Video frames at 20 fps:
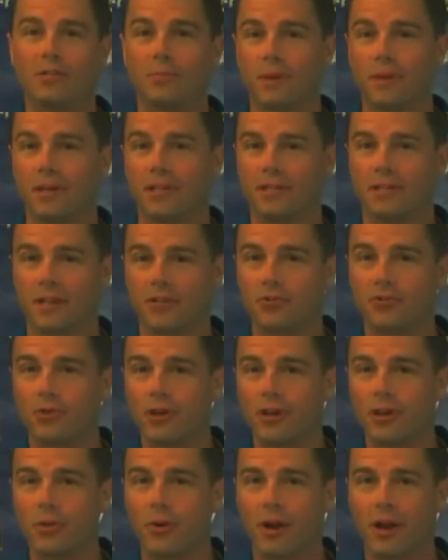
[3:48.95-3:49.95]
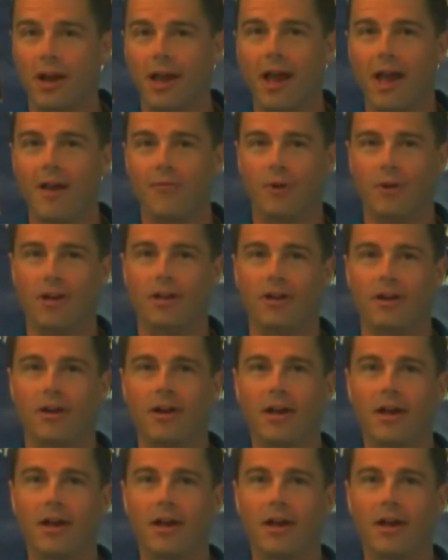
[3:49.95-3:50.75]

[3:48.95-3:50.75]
Because that's really what I have right here.